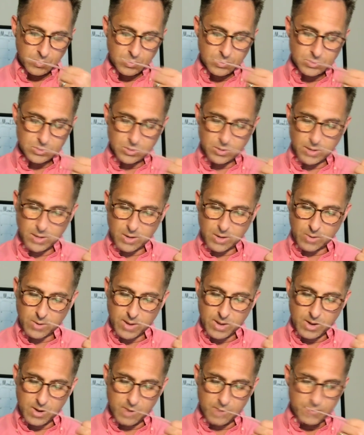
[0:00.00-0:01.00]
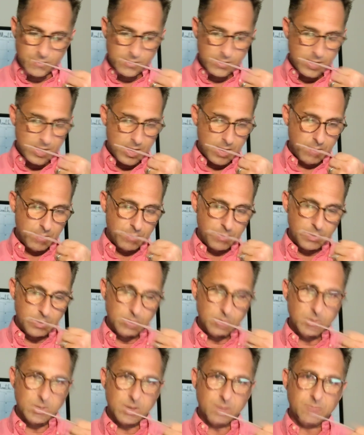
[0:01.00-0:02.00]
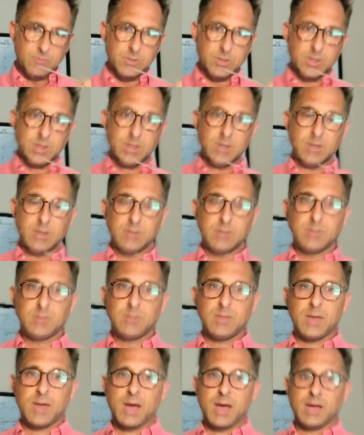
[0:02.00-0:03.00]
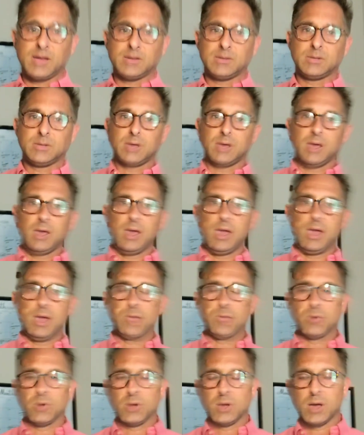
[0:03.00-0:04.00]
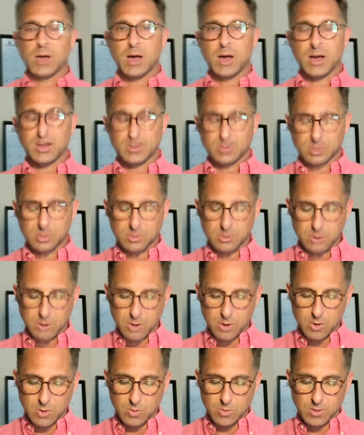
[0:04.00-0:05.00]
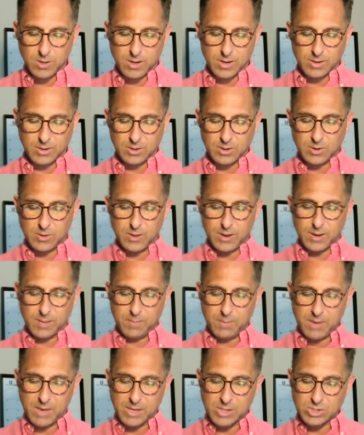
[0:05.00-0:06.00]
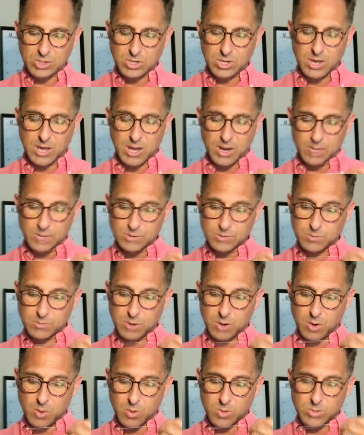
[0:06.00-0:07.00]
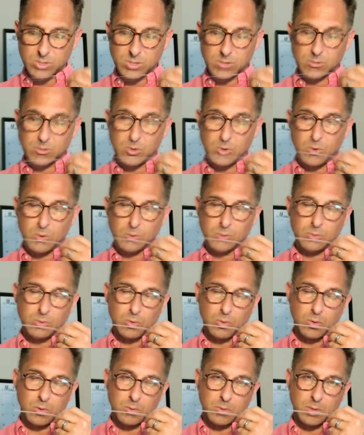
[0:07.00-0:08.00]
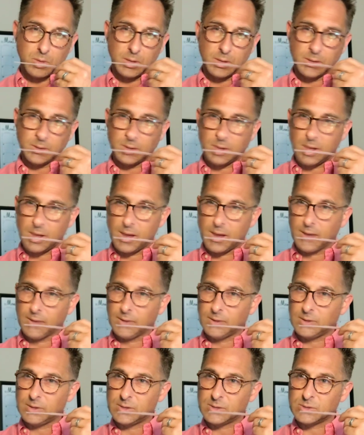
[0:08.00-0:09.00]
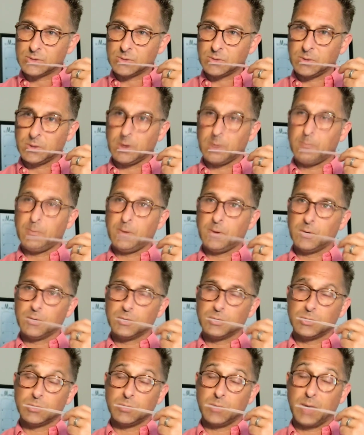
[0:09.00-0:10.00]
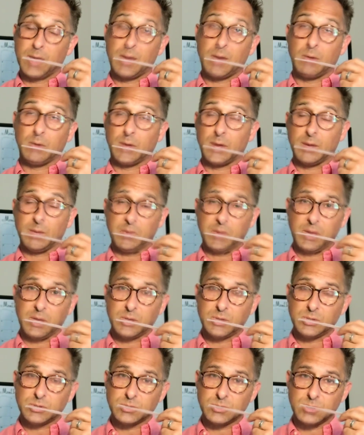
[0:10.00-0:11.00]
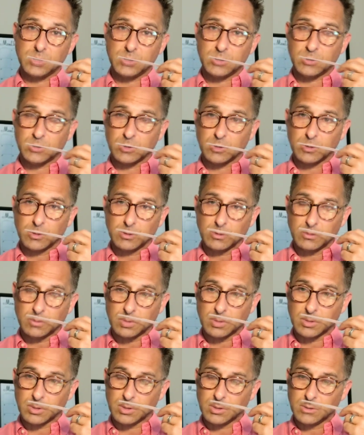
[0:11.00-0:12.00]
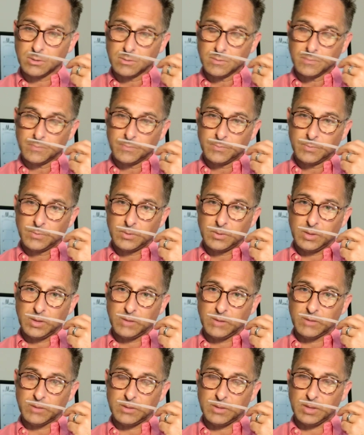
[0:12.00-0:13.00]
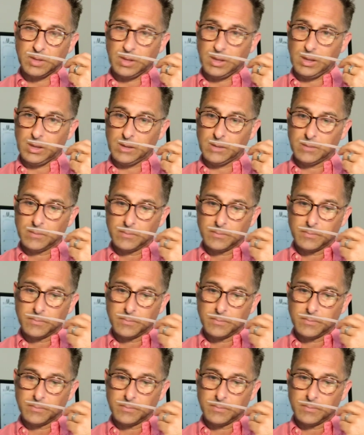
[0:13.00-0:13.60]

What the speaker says: So yeah, right off the top, I mean, you definitely get that apricot note, that that peachy kind of smell, which I don't normally like, but it doesn't really appeal to me. I don't like peaches either, really, even to eat.